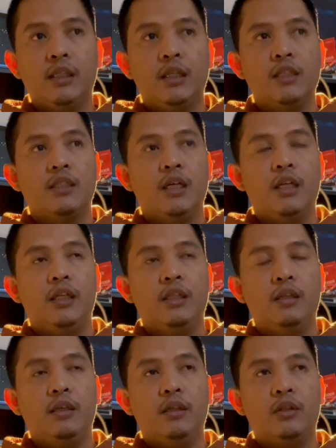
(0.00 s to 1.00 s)
They said
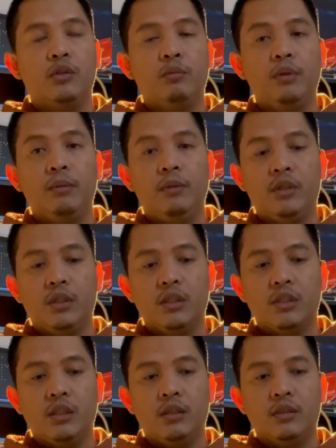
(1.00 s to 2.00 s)
it could be
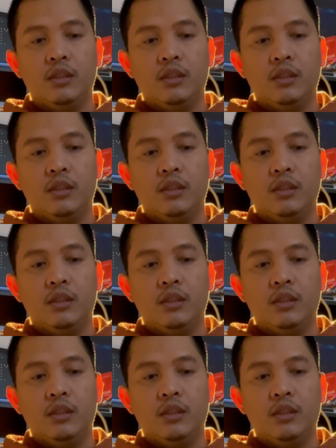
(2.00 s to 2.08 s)
because it